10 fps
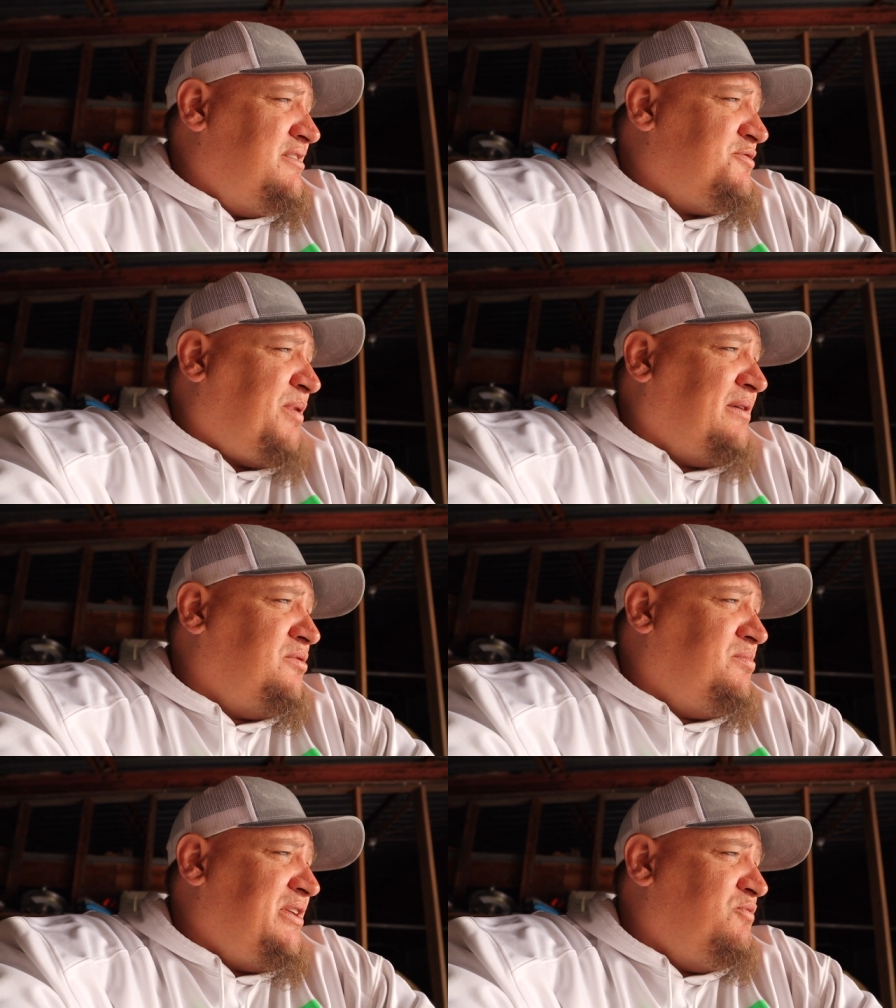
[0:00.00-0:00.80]
it's
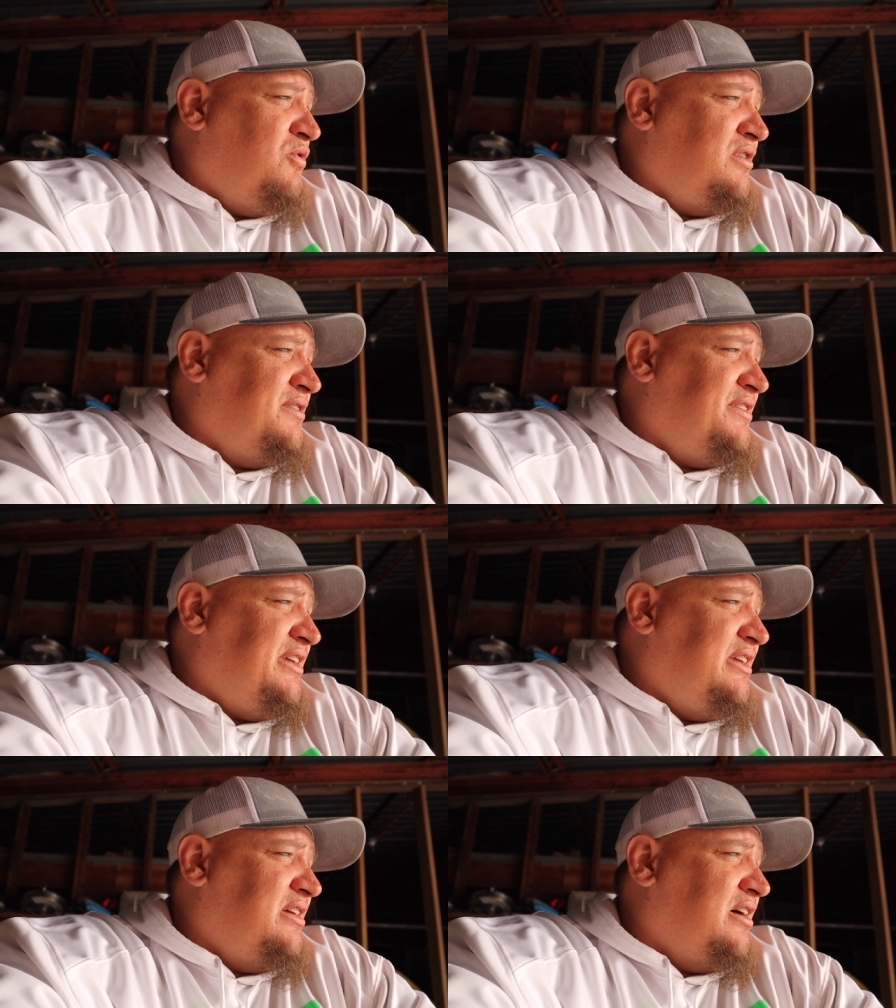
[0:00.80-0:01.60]
probably one of
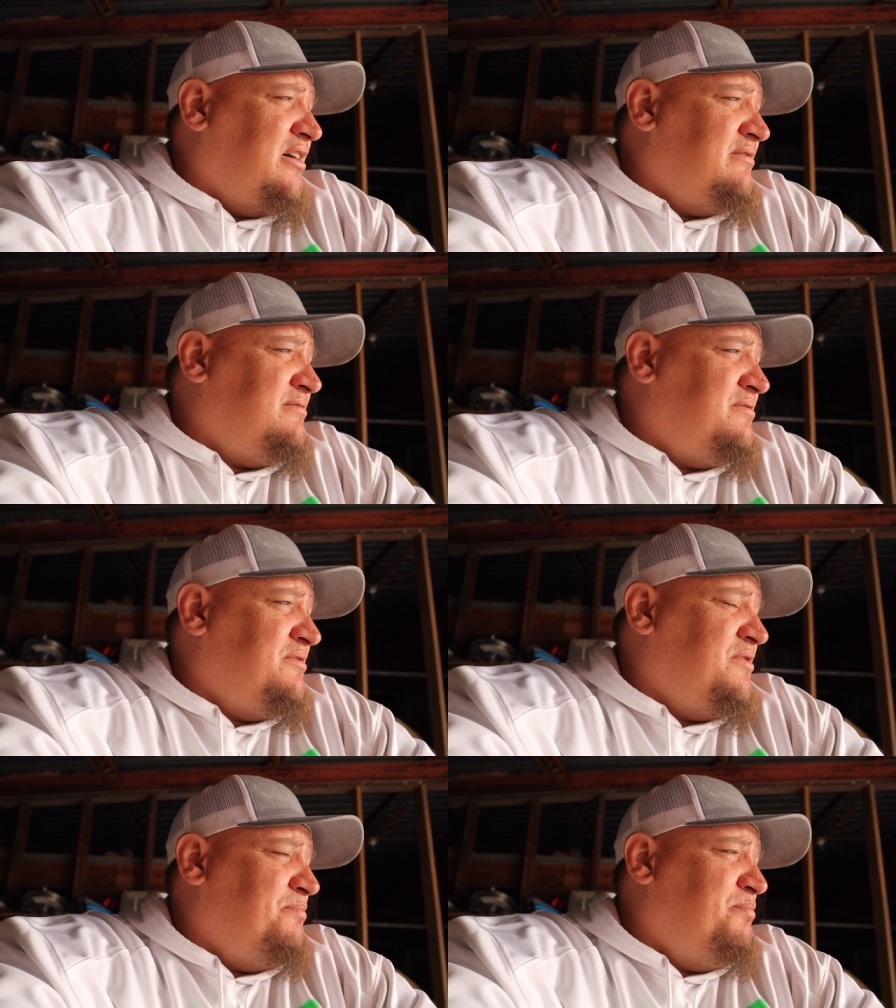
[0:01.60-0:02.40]
the uh,
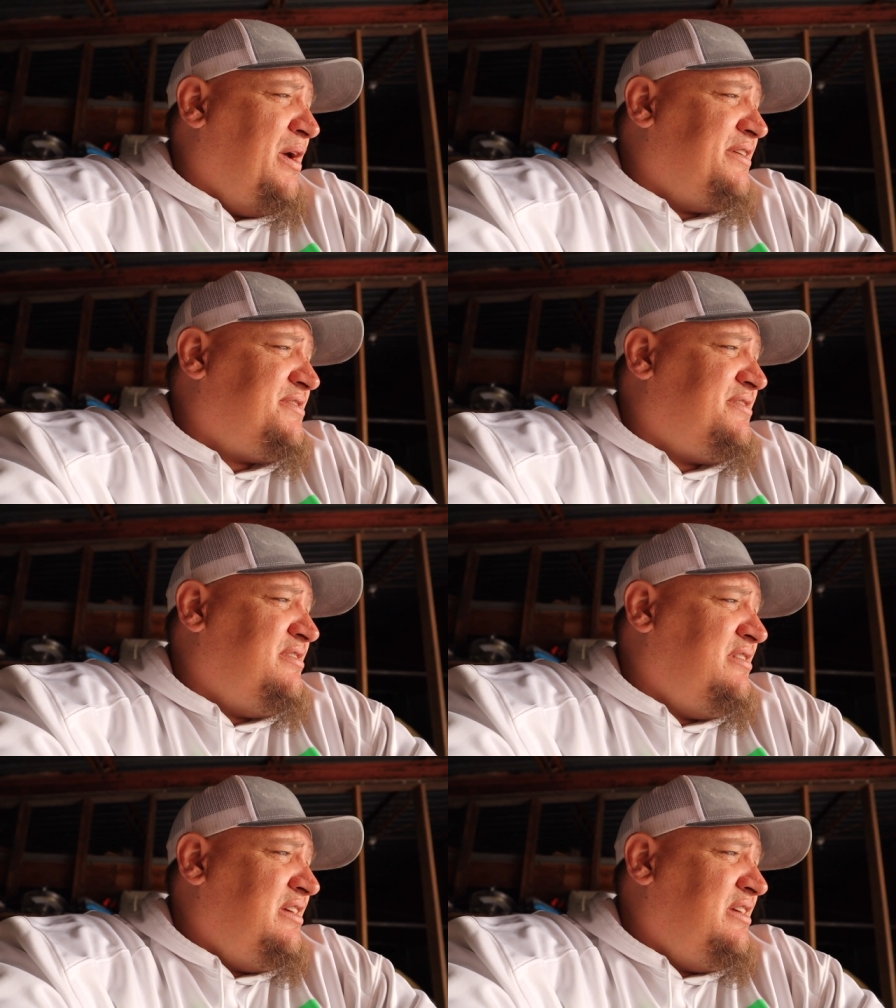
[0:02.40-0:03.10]
the best